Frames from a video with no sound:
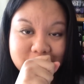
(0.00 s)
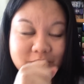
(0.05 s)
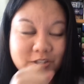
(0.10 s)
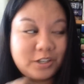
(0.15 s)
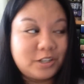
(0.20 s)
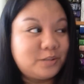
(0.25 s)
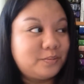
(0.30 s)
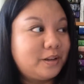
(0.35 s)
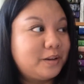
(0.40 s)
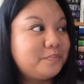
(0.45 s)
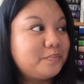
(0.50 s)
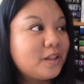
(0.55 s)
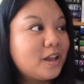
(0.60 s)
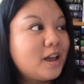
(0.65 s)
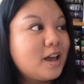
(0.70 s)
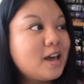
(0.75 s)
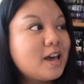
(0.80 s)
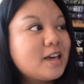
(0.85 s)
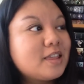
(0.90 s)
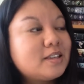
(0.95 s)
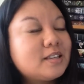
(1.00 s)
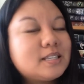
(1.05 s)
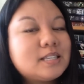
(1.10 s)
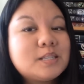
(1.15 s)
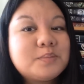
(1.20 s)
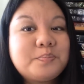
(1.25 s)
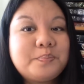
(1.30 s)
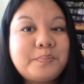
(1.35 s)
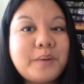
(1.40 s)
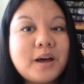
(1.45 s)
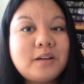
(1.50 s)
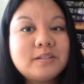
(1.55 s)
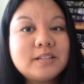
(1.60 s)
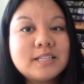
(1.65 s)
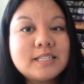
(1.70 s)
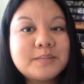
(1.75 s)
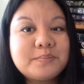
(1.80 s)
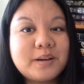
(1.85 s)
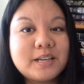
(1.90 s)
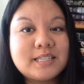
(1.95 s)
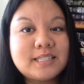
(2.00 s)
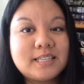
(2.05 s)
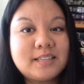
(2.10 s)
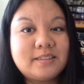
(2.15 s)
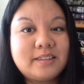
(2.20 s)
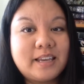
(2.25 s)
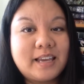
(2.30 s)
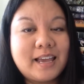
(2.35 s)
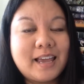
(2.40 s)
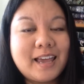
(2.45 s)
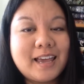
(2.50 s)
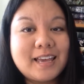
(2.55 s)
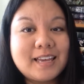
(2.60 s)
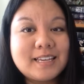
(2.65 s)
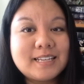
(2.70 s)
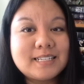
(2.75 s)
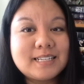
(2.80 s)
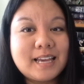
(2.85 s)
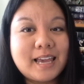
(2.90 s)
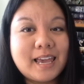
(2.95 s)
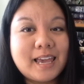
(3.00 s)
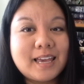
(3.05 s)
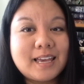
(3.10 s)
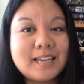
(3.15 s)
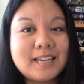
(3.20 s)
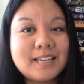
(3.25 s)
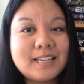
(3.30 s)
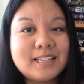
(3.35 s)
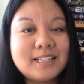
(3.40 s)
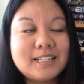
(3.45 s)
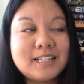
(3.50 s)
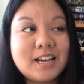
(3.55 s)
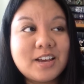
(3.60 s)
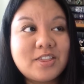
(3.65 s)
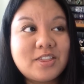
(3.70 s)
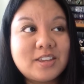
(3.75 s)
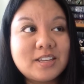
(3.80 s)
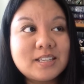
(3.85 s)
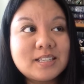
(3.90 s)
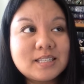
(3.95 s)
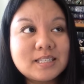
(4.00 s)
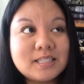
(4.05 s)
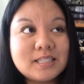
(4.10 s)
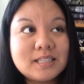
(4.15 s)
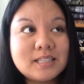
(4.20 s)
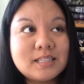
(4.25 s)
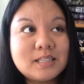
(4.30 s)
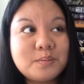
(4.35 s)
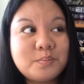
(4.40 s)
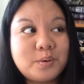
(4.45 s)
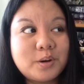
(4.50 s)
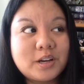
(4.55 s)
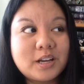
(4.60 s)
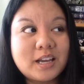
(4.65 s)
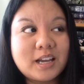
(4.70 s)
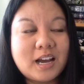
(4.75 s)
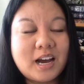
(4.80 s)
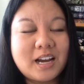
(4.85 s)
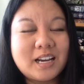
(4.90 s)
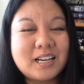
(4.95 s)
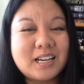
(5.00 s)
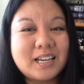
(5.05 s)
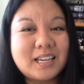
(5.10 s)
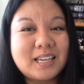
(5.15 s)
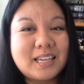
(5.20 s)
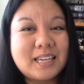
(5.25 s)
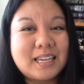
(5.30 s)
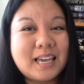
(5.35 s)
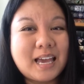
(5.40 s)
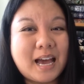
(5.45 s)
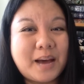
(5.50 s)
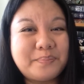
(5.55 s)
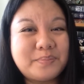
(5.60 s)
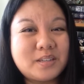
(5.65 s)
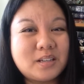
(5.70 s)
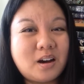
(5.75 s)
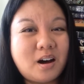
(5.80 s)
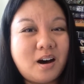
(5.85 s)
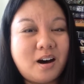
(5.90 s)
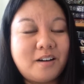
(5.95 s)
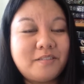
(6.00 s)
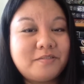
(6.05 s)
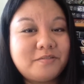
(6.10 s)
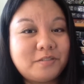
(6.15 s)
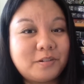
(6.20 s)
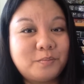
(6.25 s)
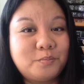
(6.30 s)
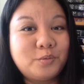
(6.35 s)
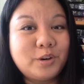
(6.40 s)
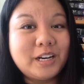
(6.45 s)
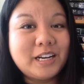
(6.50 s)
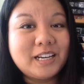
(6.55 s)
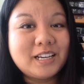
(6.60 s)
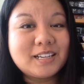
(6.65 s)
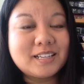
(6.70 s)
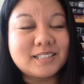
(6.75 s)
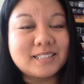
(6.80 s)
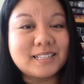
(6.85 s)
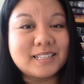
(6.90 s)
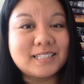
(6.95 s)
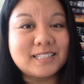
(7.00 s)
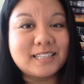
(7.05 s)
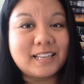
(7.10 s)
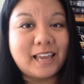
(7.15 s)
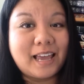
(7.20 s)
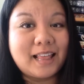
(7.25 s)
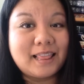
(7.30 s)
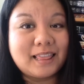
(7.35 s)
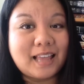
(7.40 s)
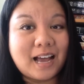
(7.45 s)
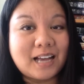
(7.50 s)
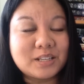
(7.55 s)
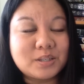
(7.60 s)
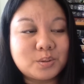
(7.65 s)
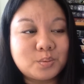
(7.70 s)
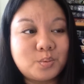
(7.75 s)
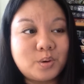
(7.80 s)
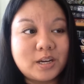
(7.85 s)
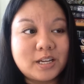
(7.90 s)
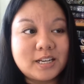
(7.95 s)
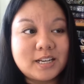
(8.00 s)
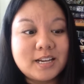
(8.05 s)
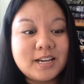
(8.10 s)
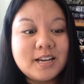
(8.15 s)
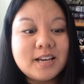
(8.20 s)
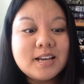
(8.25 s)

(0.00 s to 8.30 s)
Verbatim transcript: Excuse me. This is Boundless by Cynthia Hand, and this is the book I kind of kept off from reading because it's the last one.